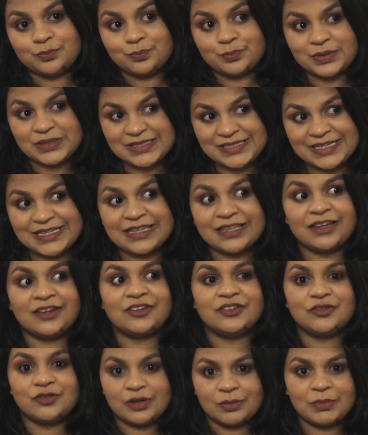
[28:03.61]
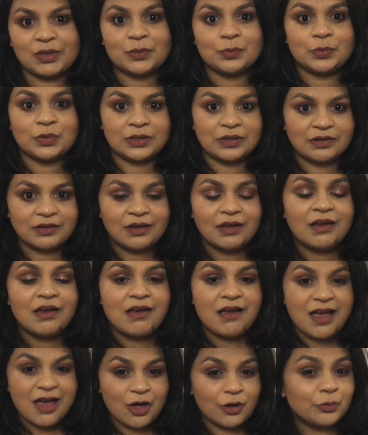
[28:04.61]
particular treatment would
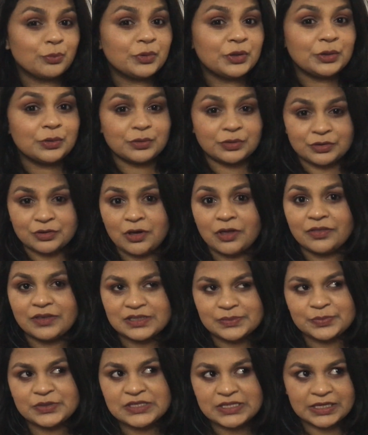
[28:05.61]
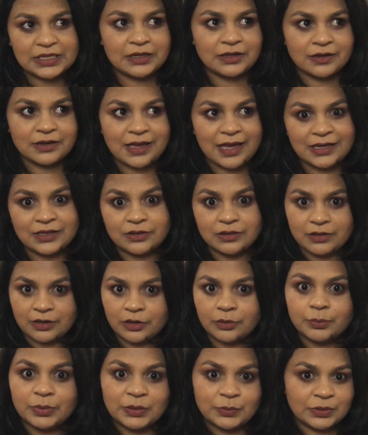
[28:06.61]
help you or not, this particular kind of
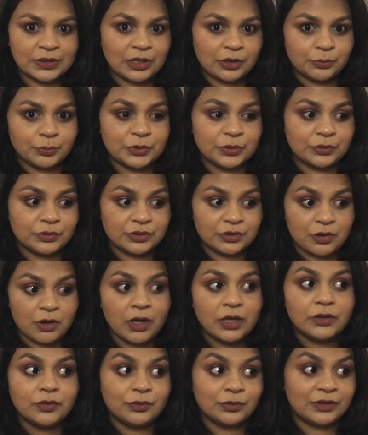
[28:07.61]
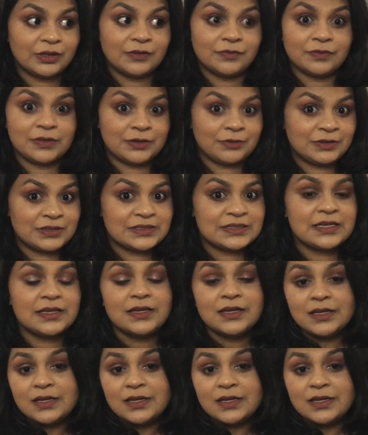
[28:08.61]
therapy would help you or not, or if there is